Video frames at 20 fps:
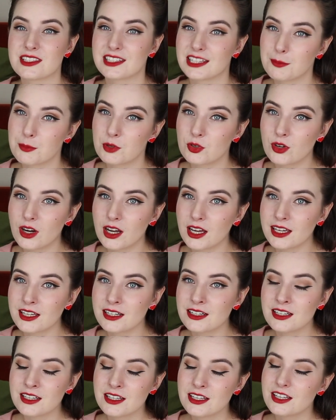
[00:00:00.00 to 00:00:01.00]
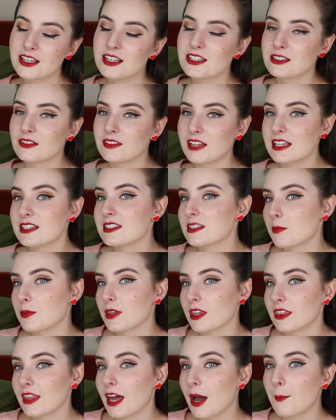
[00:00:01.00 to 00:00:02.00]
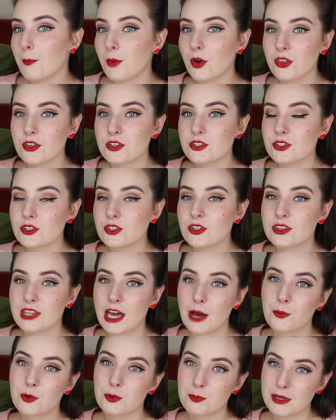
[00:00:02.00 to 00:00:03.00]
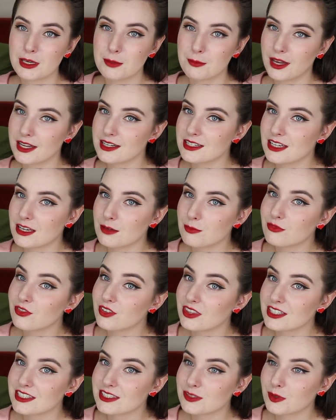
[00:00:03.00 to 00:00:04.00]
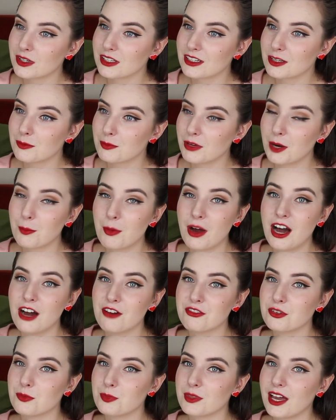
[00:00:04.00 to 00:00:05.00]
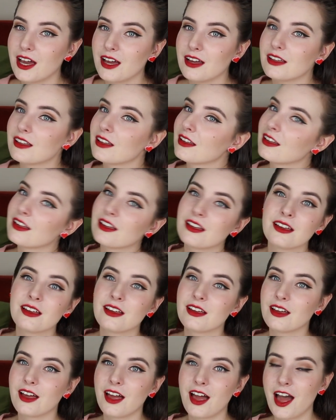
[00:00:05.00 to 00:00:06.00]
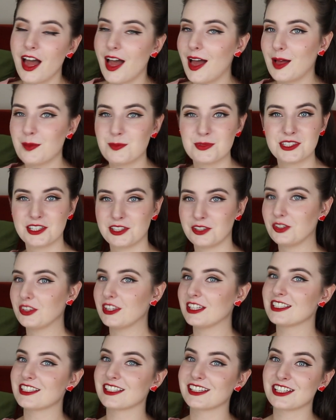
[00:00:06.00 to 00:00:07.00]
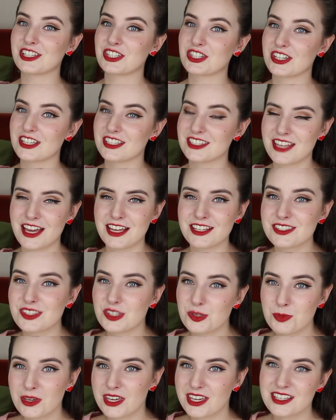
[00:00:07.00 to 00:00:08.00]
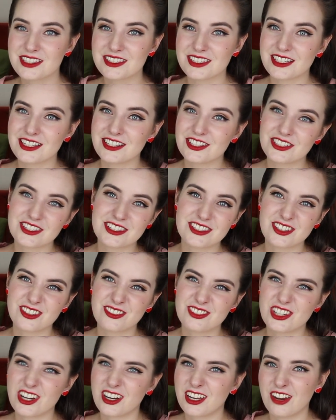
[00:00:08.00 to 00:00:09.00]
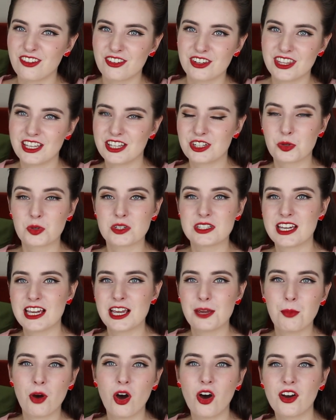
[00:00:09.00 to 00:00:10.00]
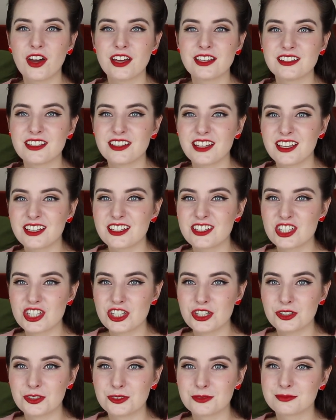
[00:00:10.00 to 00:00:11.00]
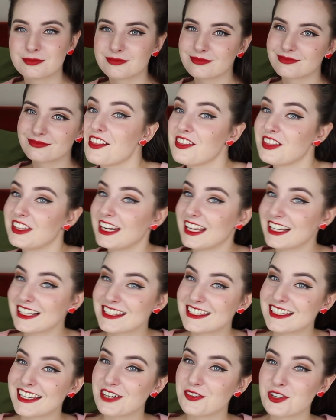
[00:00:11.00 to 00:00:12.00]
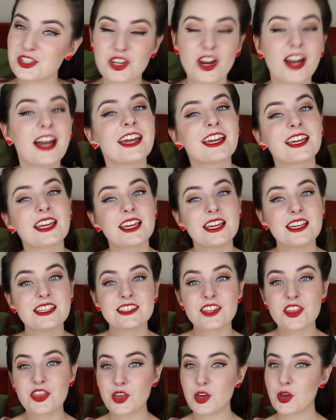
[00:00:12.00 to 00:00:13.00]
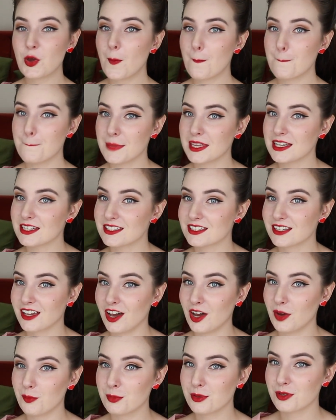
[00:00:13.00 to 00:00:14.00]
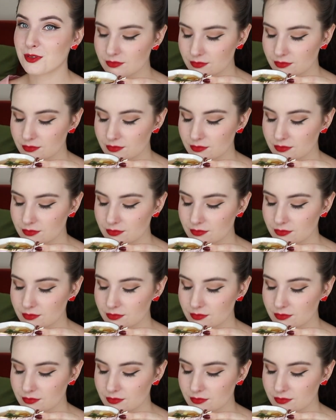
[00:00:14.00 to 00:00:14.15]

lemon rind. So if that's something that bothers you, that would be my tip for this one. But apart from that, absolutely delicious and super easy. You just sort of chuck everything into a teapot and let it chill. And the next tea we're trying is the mint cup.